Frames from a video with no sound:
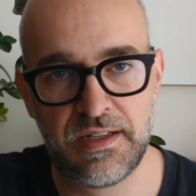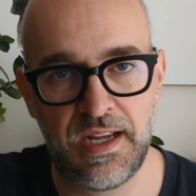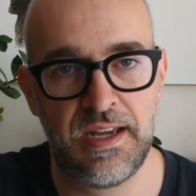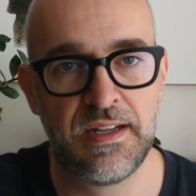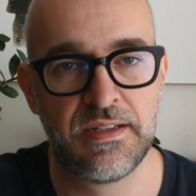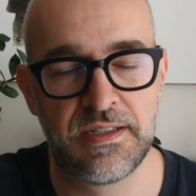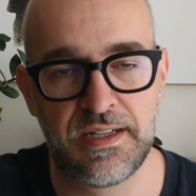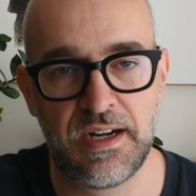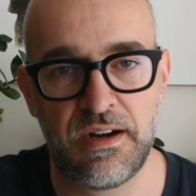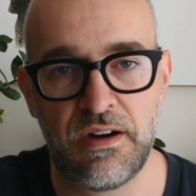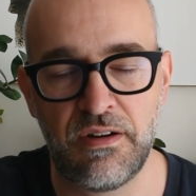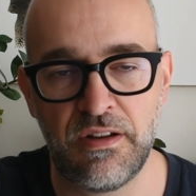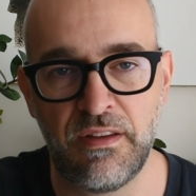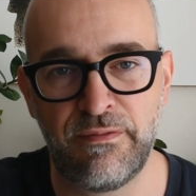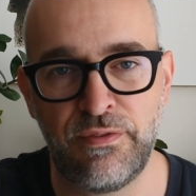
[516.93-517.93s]
10-star
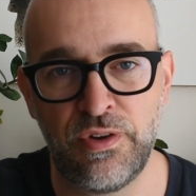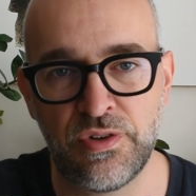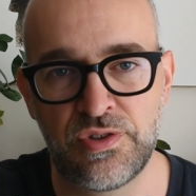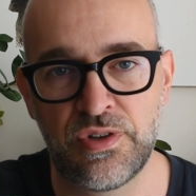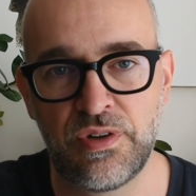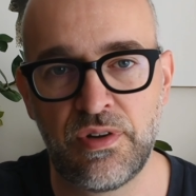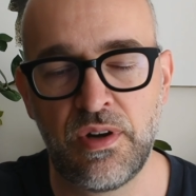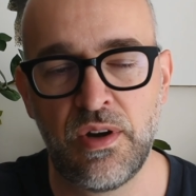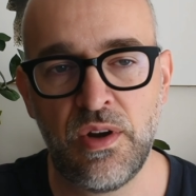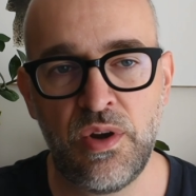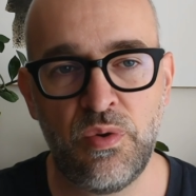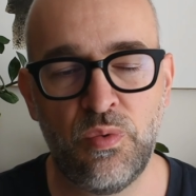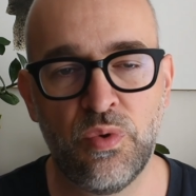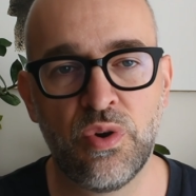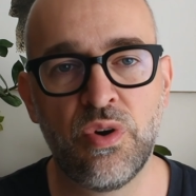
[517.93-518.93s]
in the future,
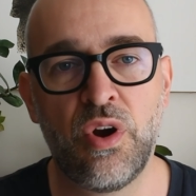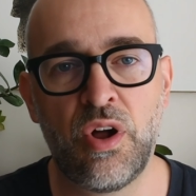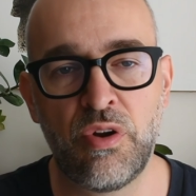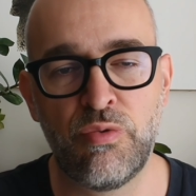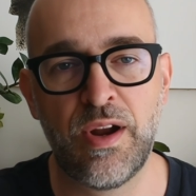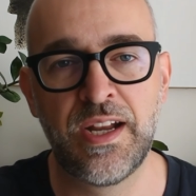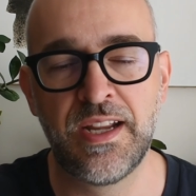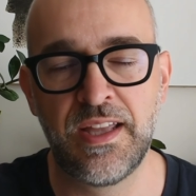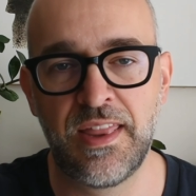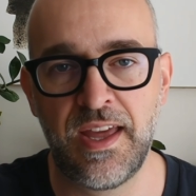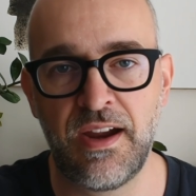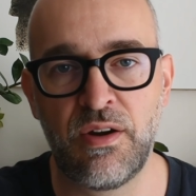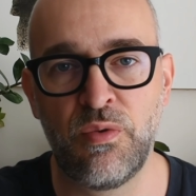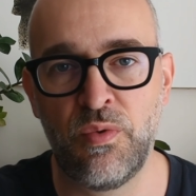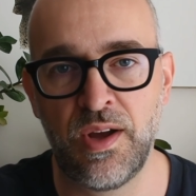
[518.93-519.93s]
we're already
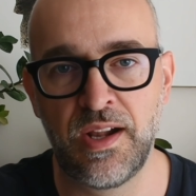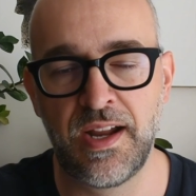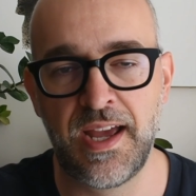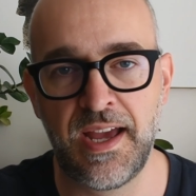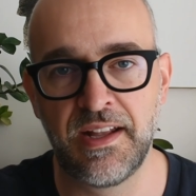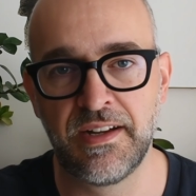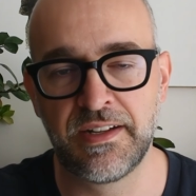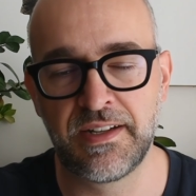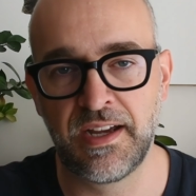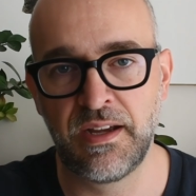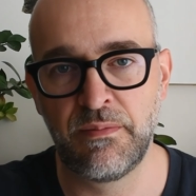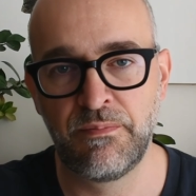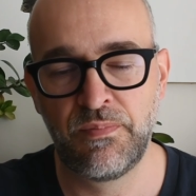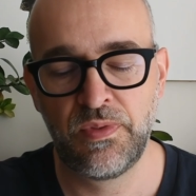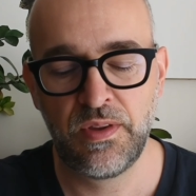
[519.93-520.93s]
there well ahead of time.